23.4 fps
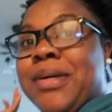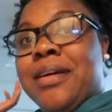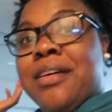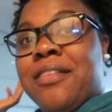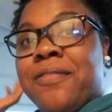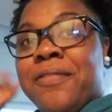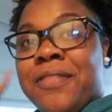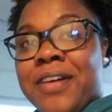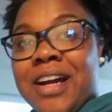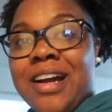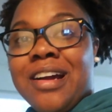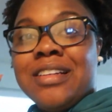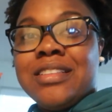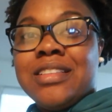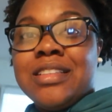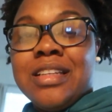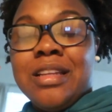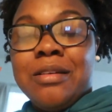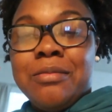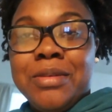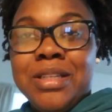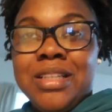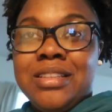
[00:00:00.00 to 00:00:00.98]
But
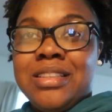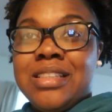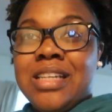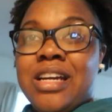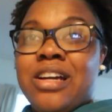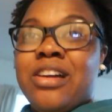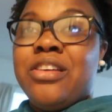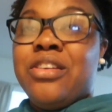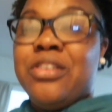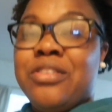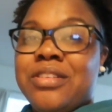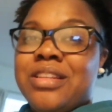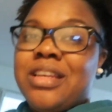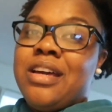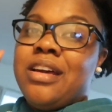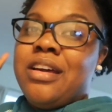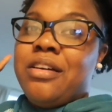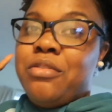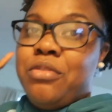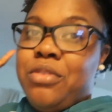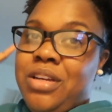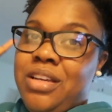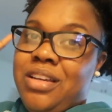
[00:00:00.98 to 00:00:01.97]
first, let me tell you
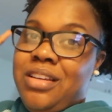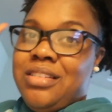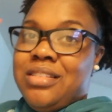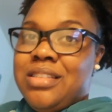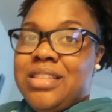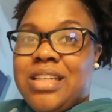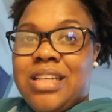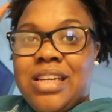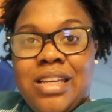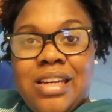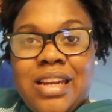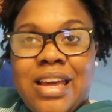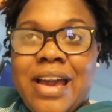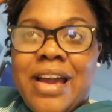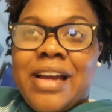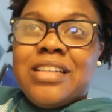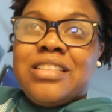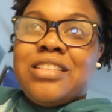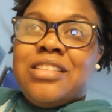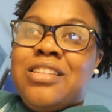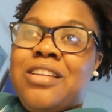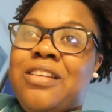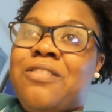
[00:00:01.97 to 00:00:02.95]
that we did
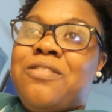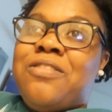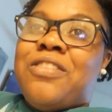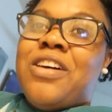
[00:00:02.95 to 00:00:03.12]
actually